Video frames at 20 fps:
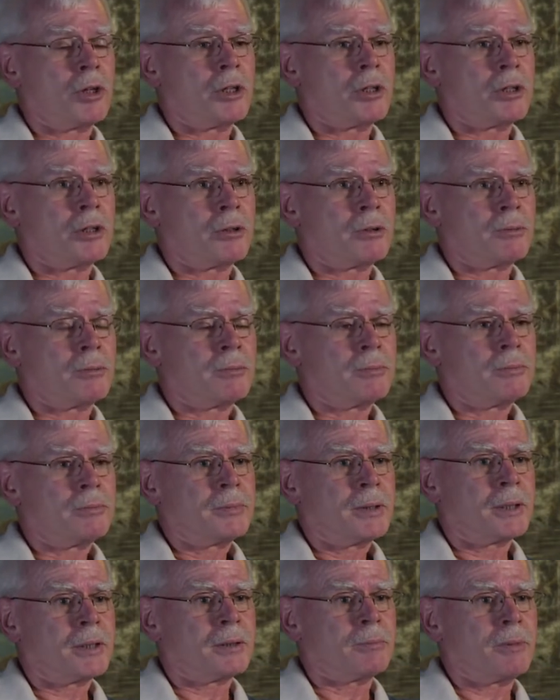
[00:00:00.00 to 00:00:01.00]
year
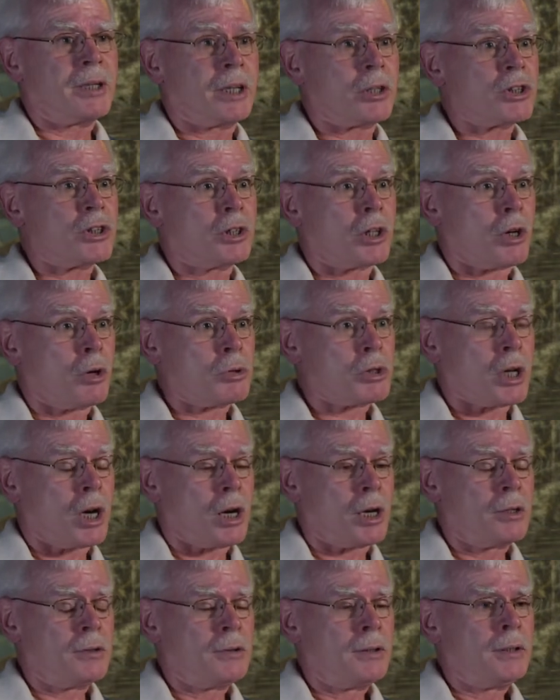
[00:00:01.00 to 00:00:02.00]
um, hitch in the Coast
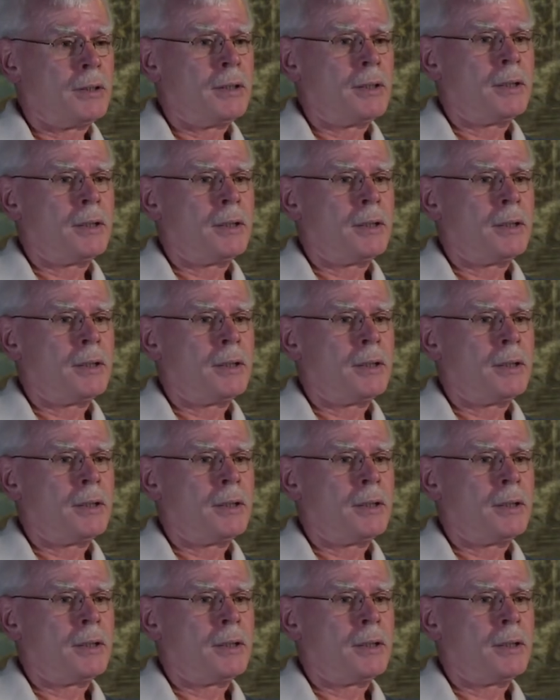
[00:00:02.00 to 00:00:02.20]
Guard.